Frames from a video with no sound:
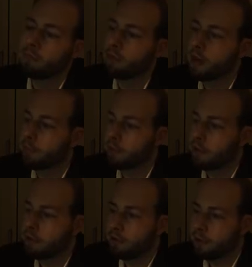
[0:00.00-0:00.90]
That
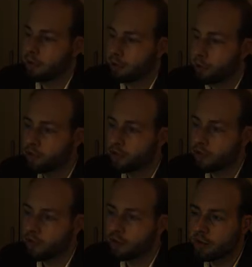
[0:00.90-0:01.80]
peculiar
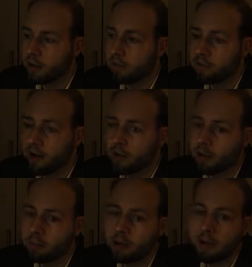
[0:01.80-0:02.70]
hooting
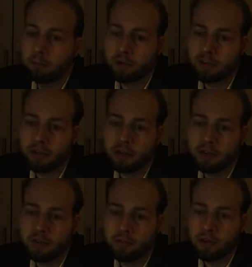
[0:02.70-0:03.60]
invariably
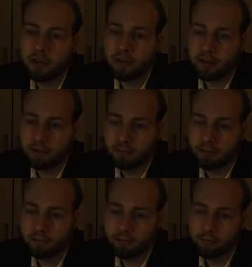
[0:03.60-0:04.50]
preceded feeding.
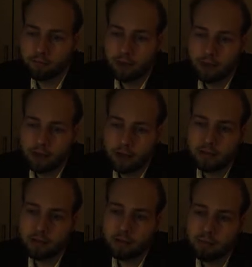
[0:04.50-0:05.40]
It
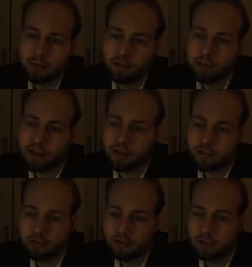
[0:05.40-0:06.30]
had no
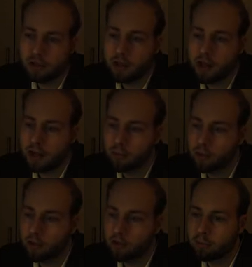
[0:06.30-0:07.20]
modulation, and
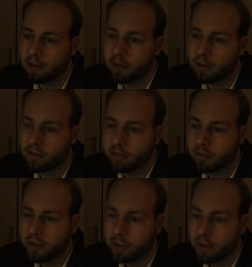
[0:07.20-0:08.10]
was, I believe,
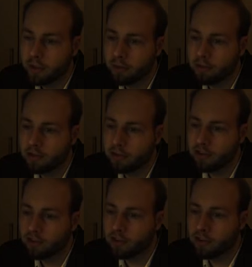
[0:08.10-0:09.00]
in no
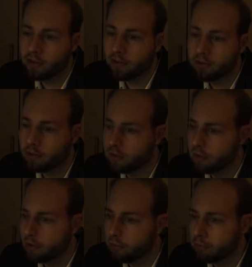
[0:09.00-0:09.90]
sense a signal,
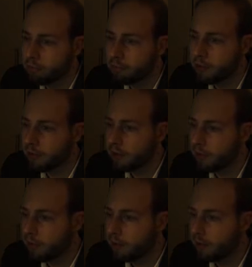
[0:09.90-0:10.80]
but
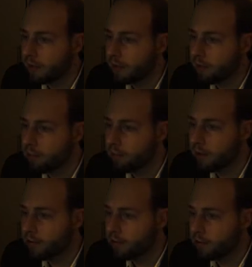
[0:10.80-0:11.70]
merely the
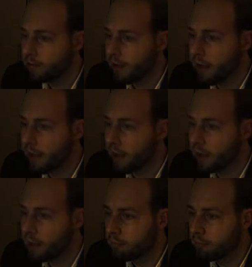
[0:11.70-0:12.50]
expiration of air